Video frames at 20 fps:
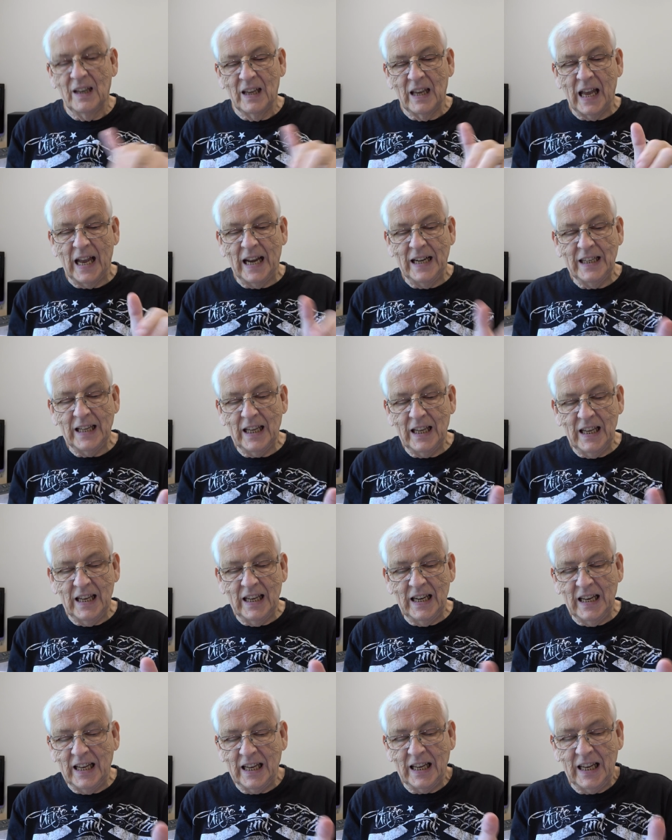And it,
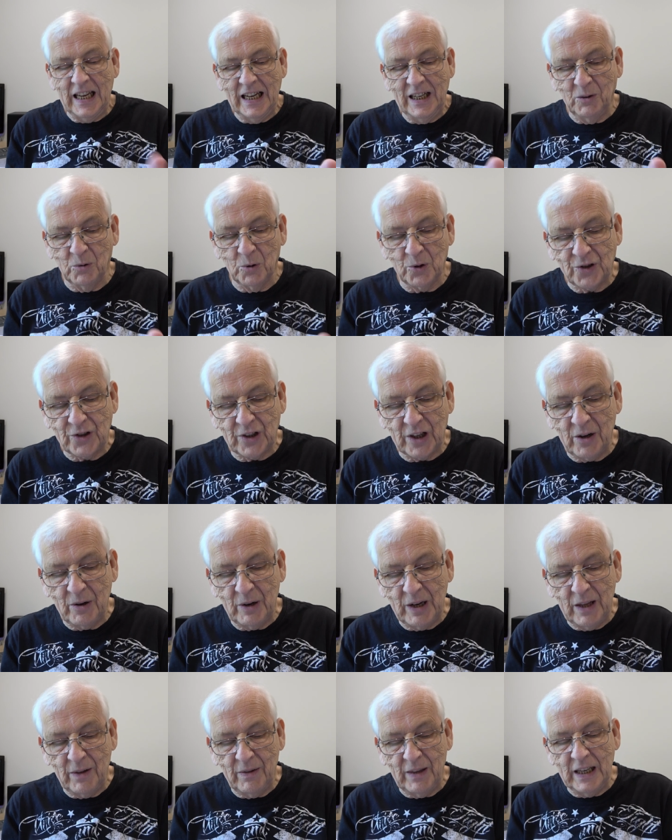it also,
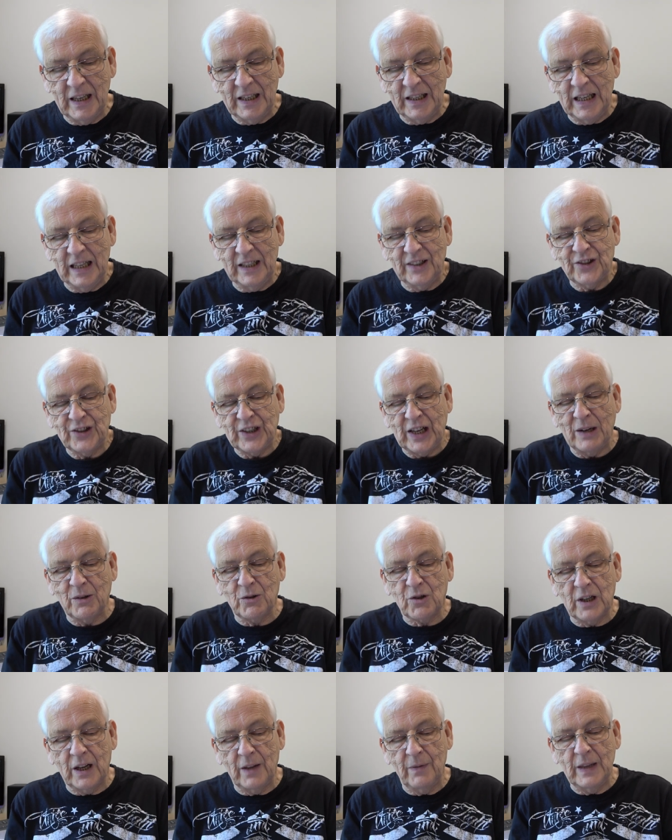it, it
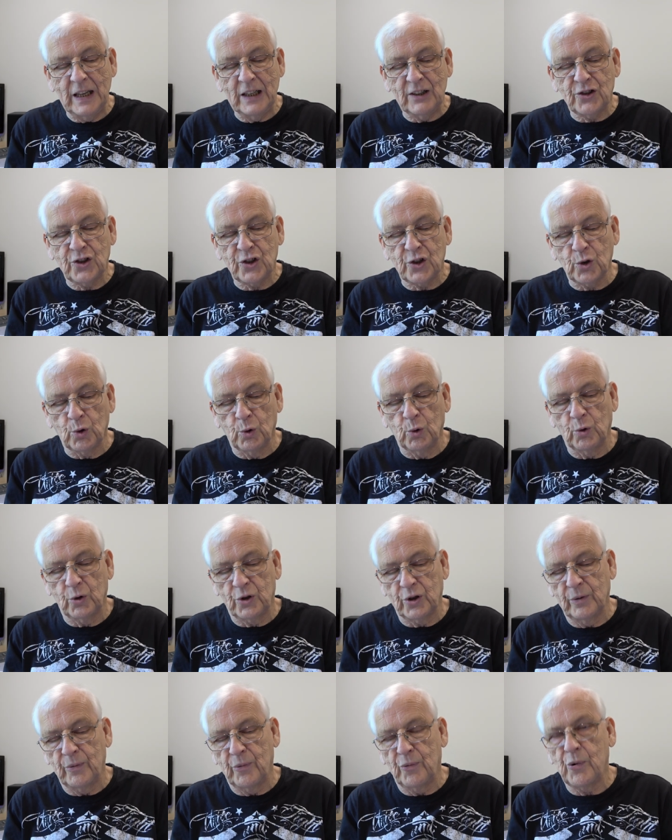sounds like they're
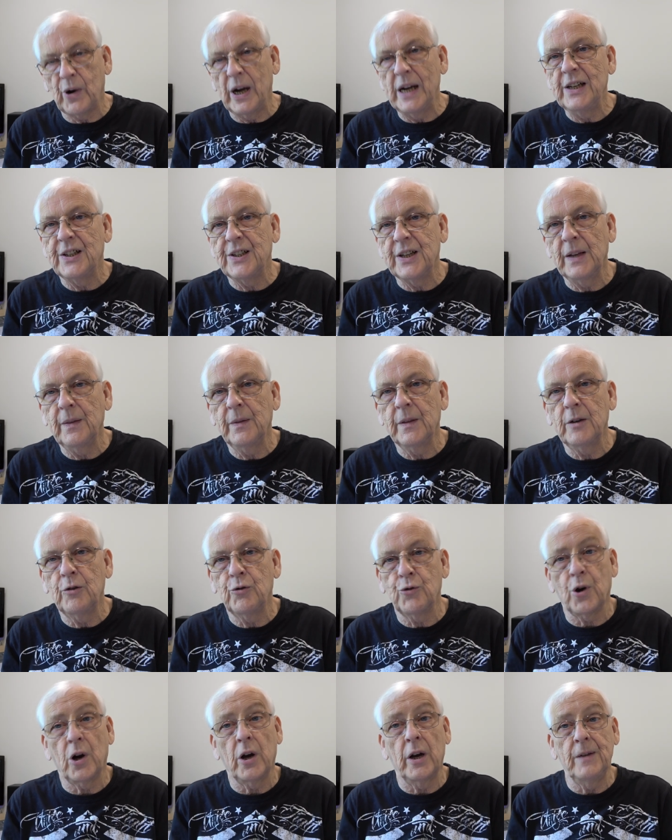sort of rating the
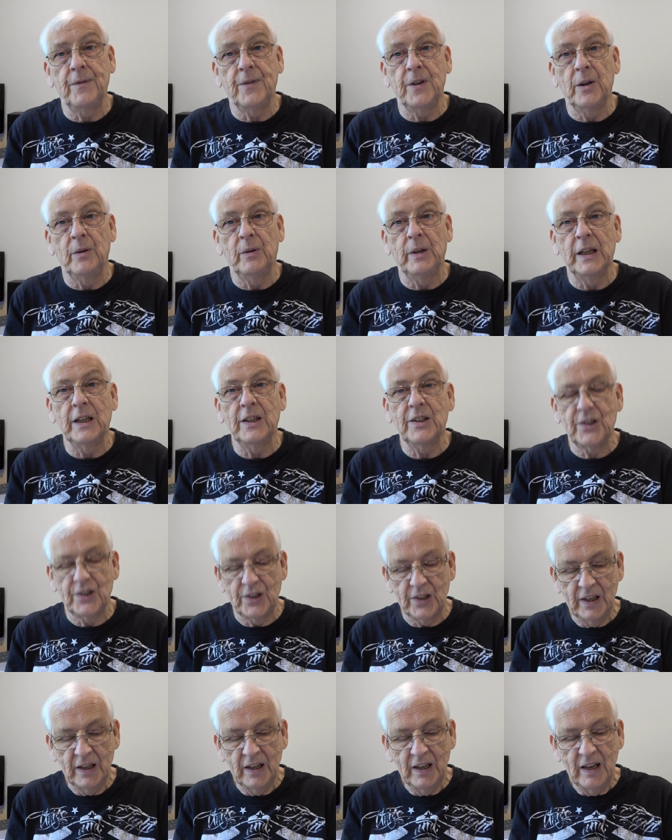drive
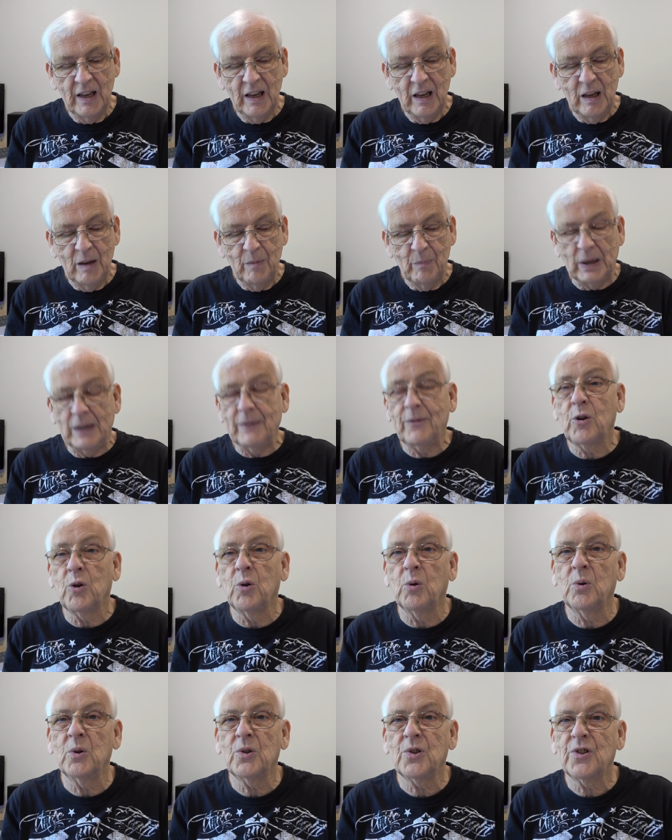units, but of
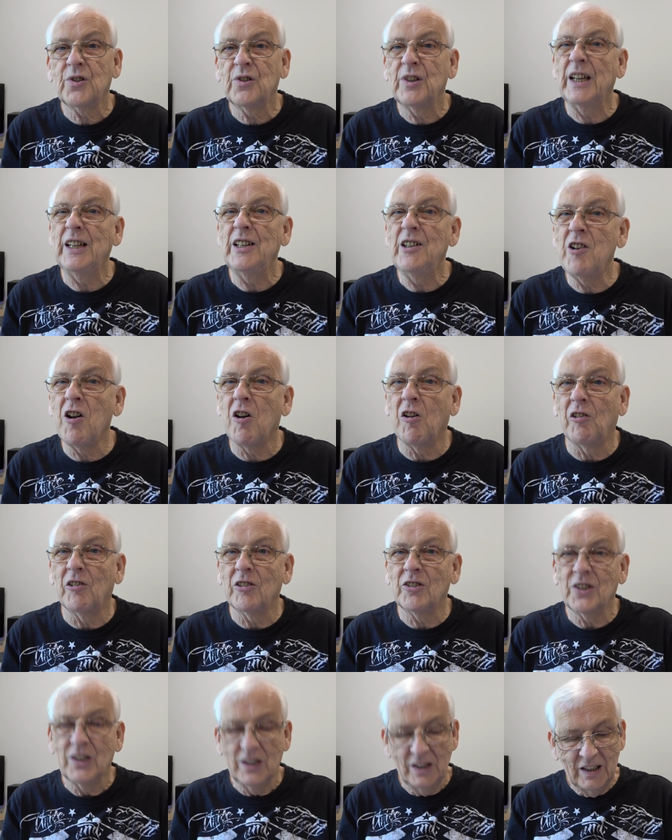course they're
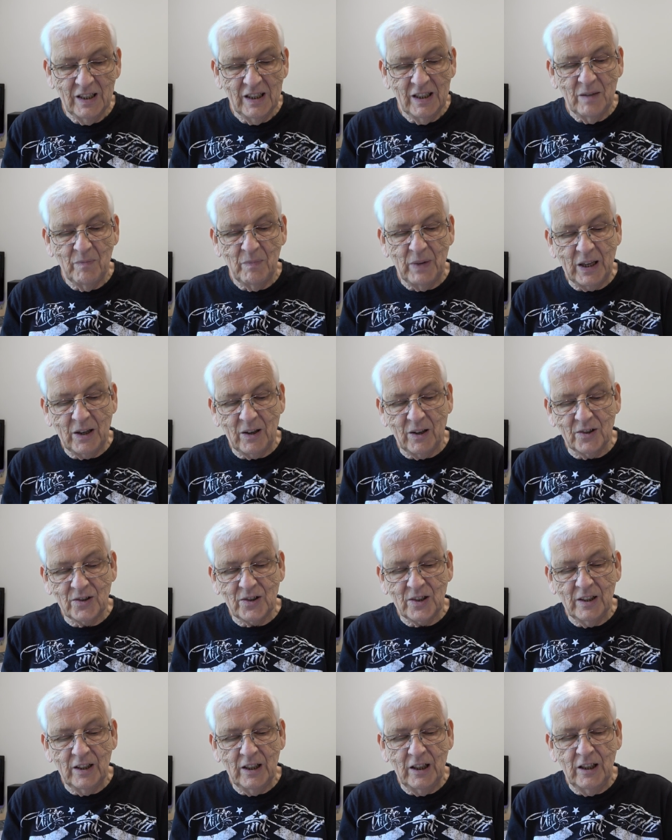not
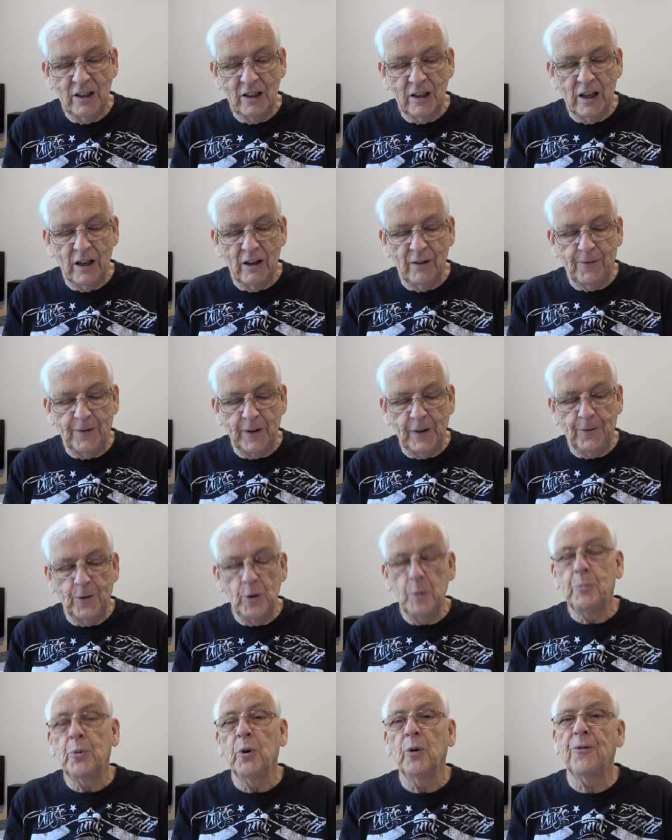because if, if
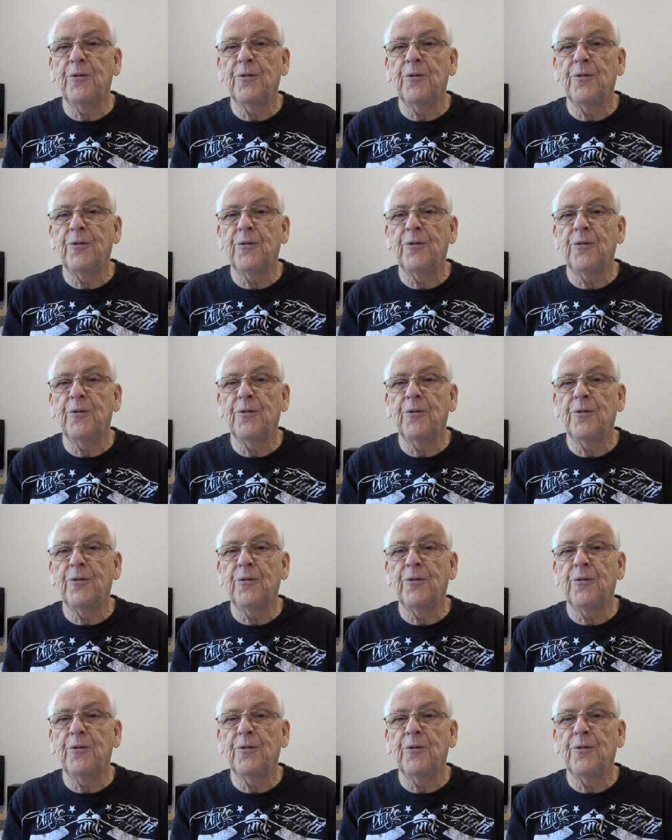you put